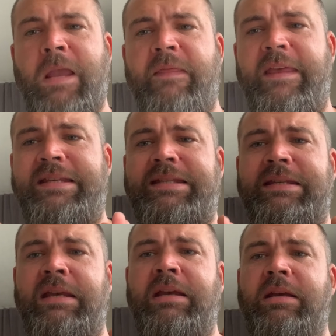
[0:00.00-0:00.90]

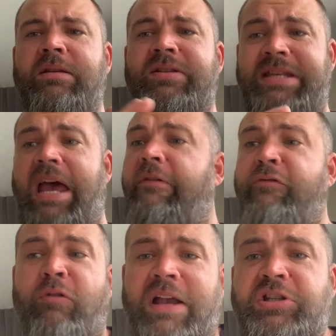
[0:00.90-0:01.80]
This set of
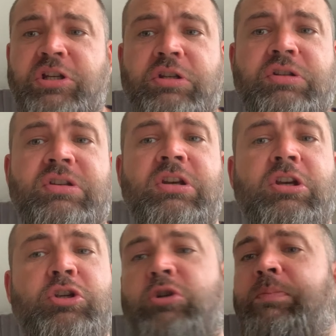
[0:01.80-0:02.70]
questions
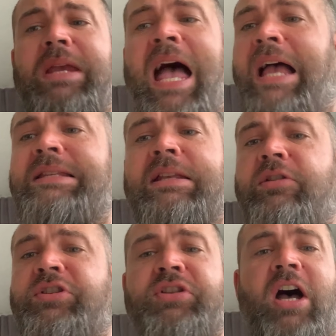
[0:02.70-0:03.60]
should be asked at
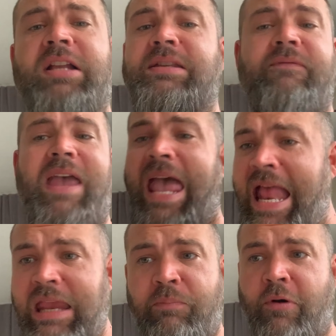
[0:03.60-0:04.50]
the start of
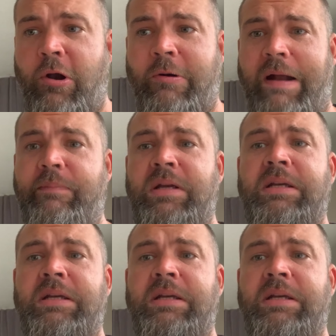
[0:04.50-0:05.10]
any program